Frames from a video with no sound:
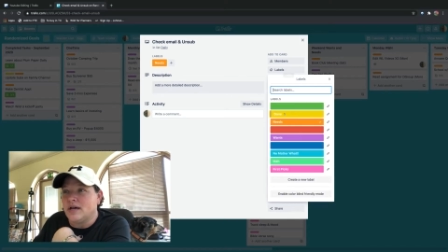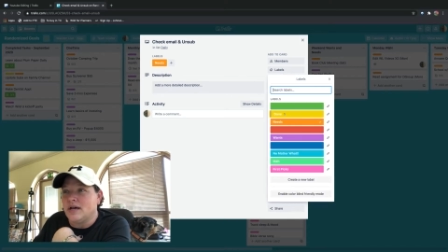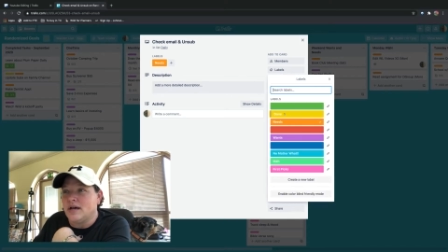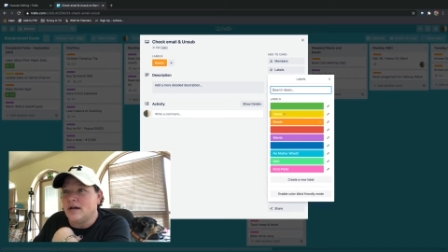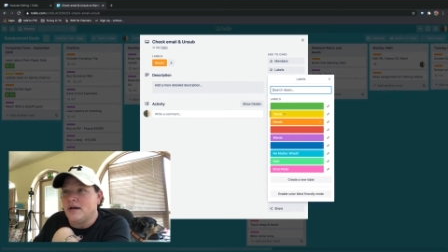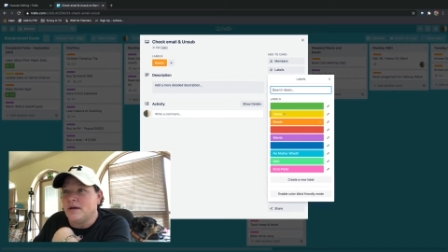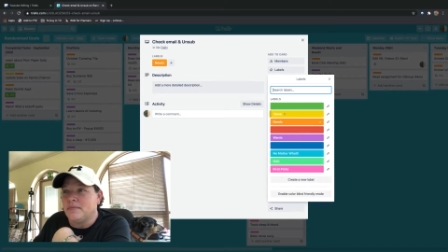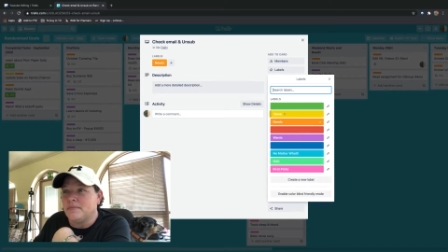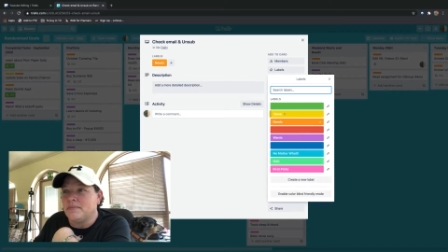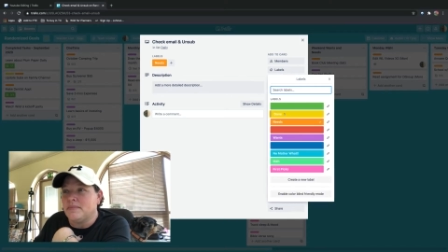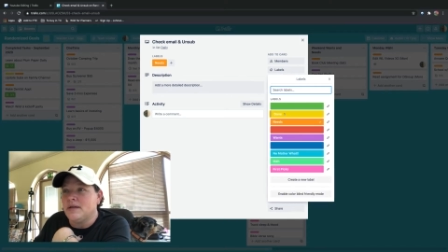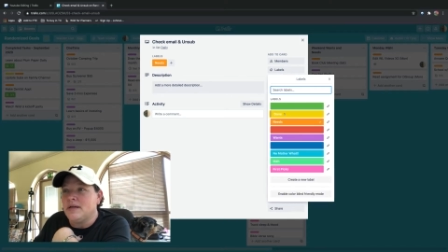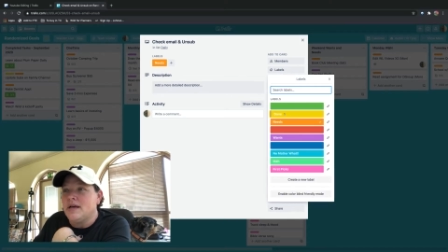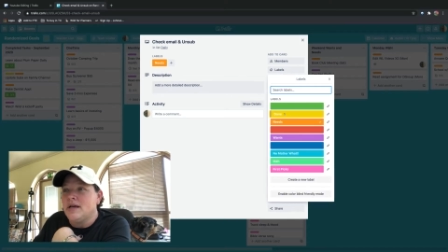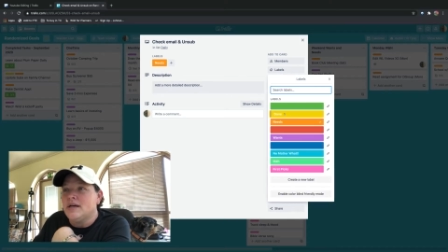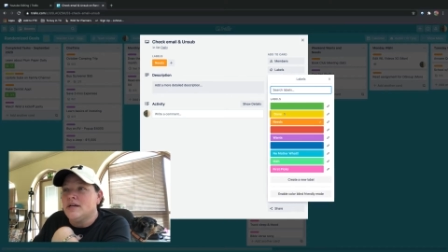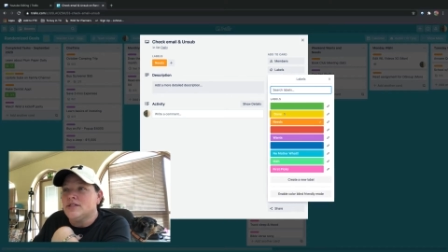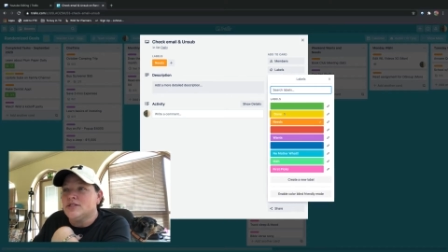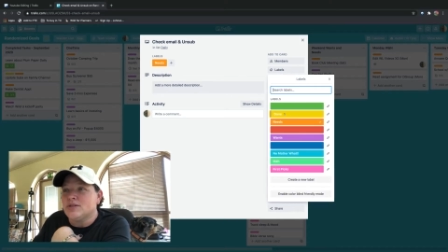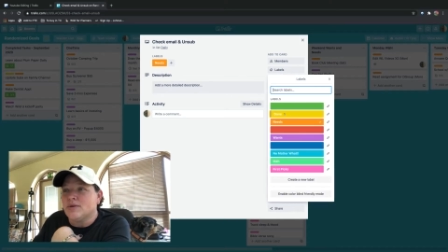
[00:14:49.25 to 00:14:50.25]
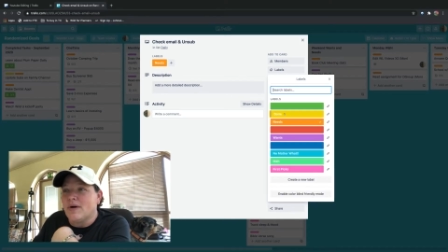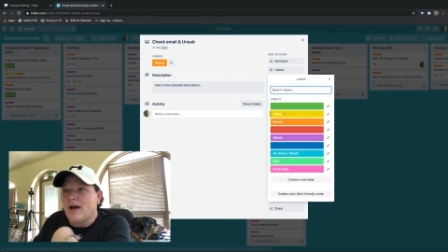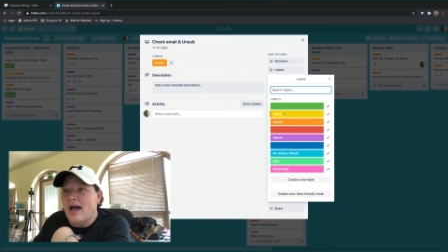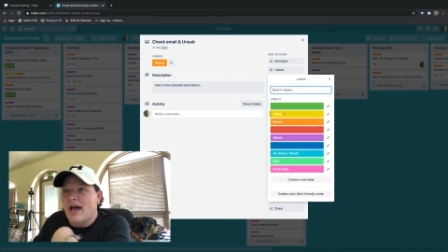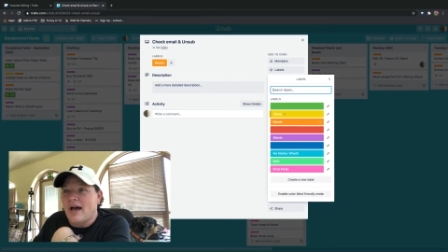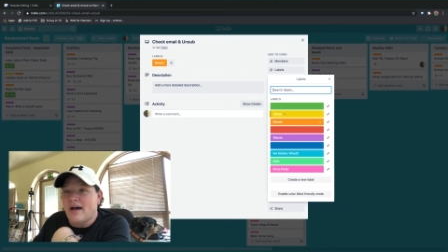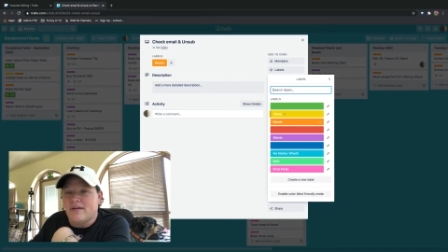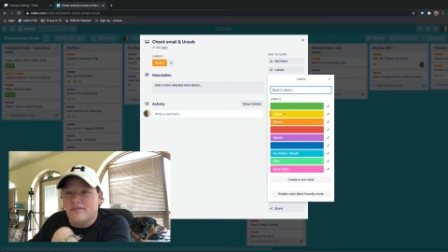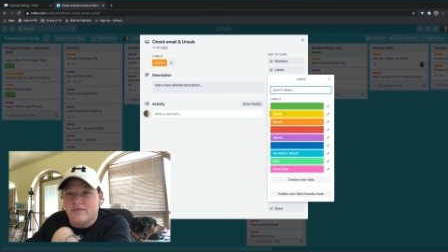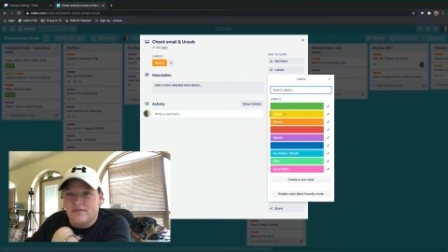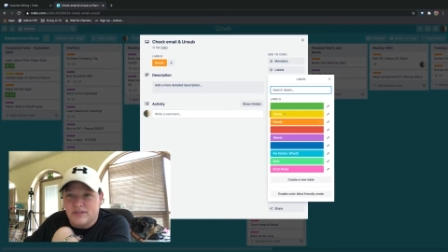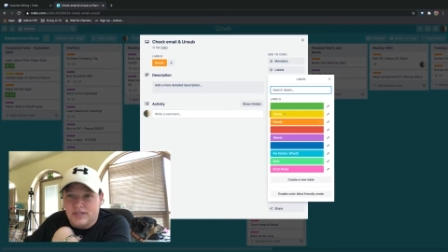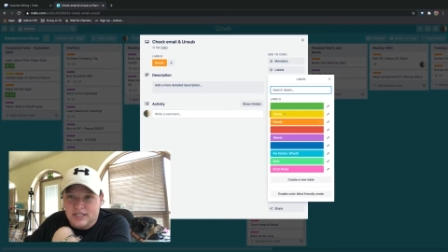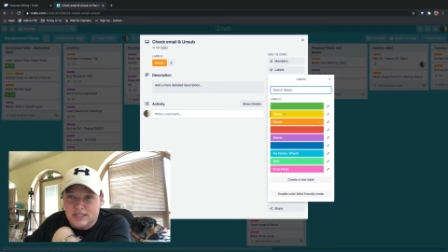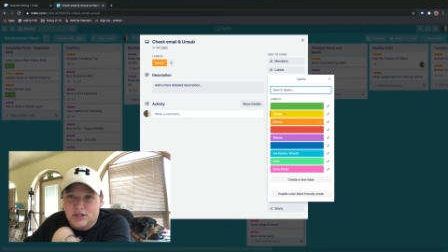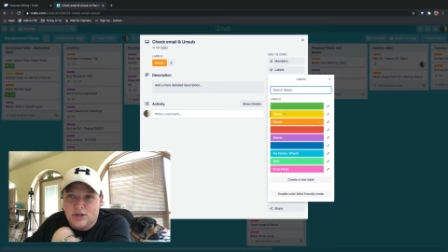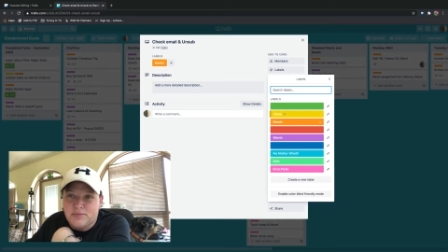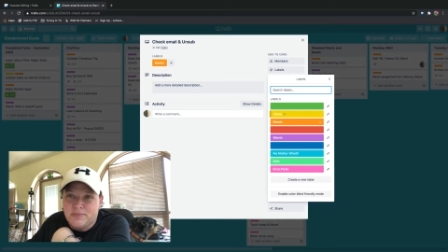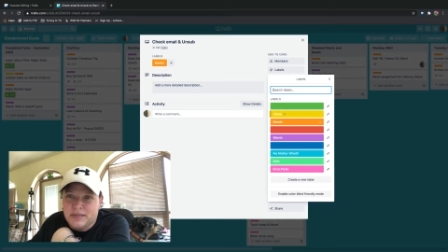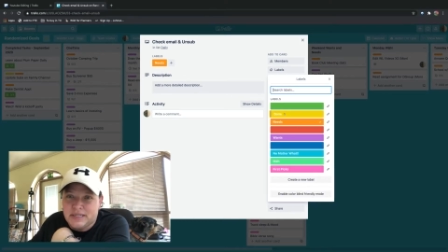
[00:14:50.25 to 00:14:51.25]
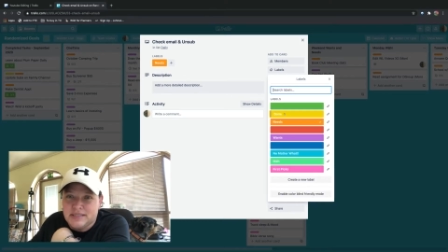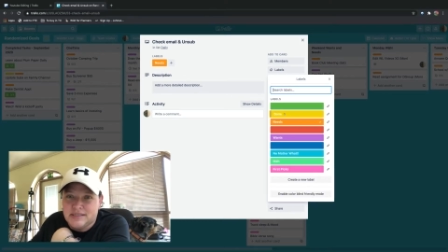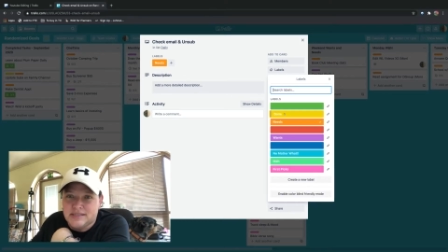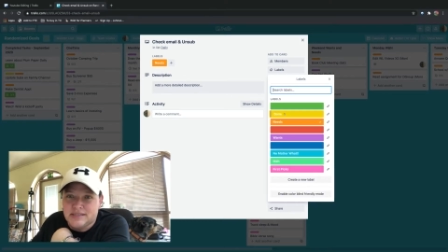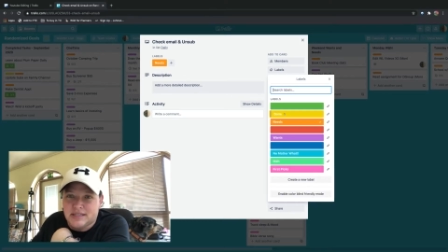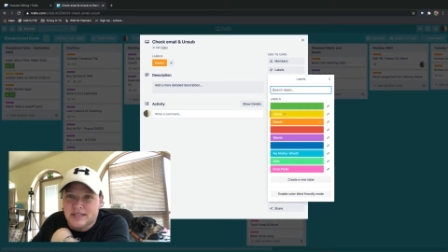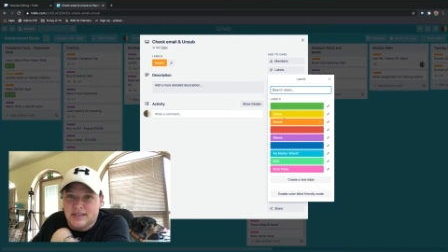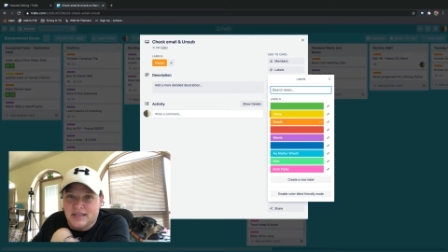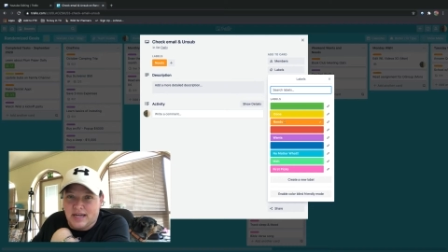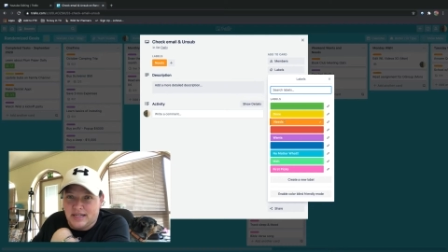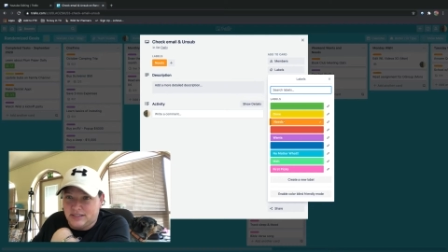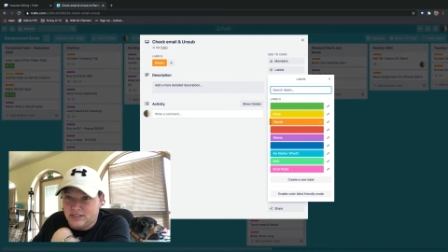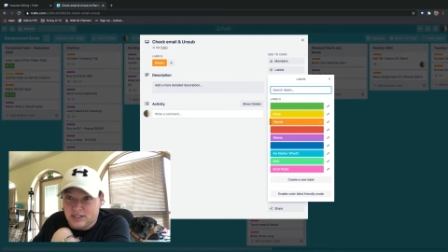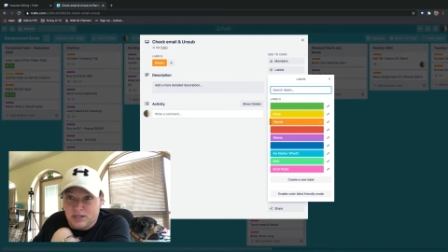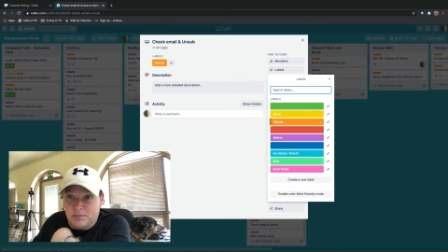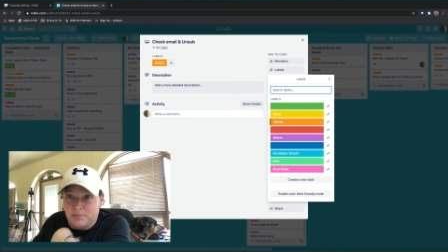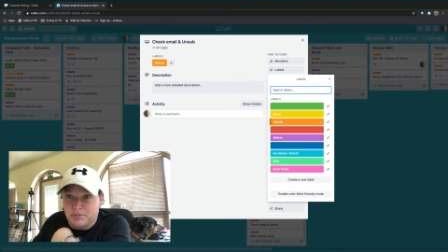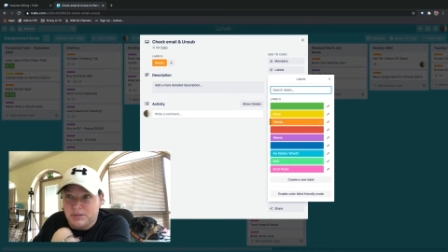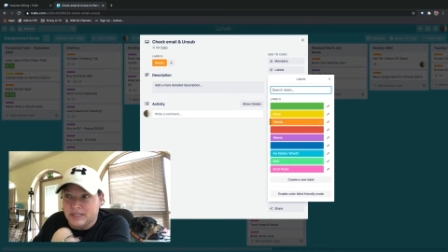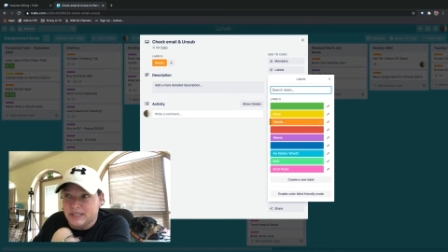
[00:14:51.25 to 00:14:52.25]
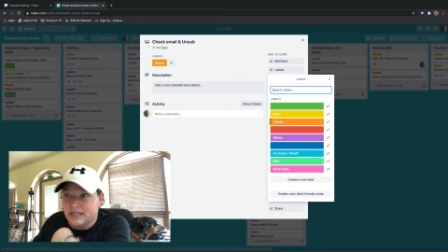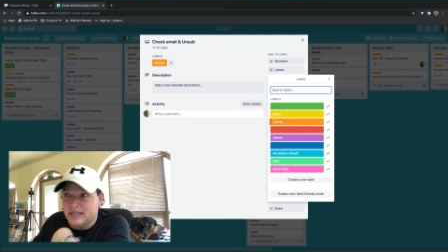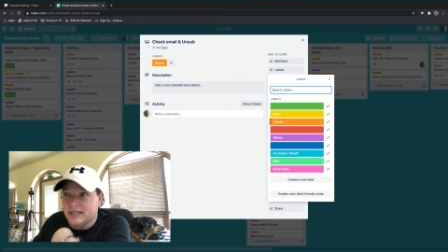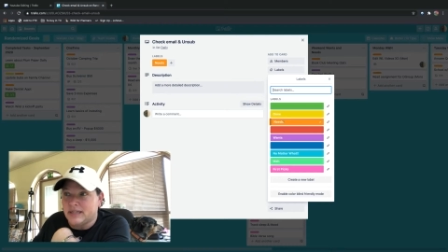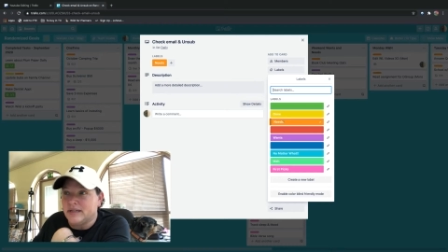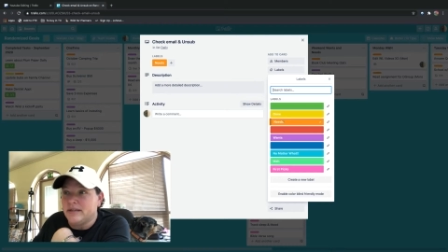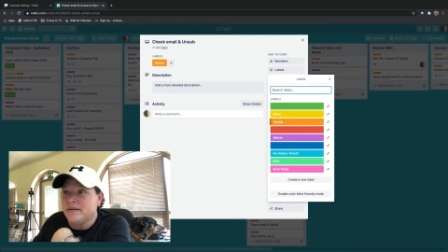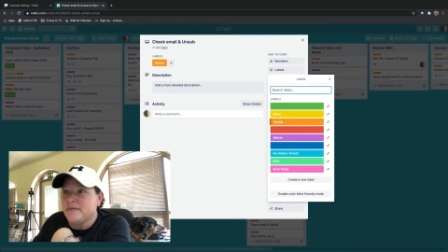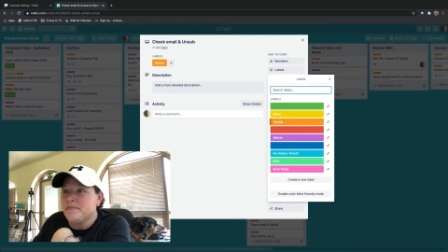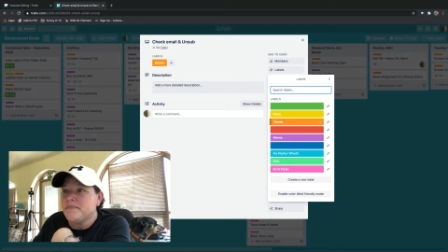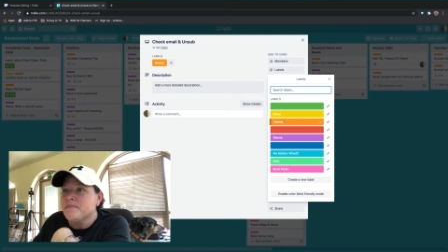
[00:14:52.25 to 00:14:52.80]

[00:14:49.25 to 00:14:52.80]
Um, so I have yellow means that that's completed.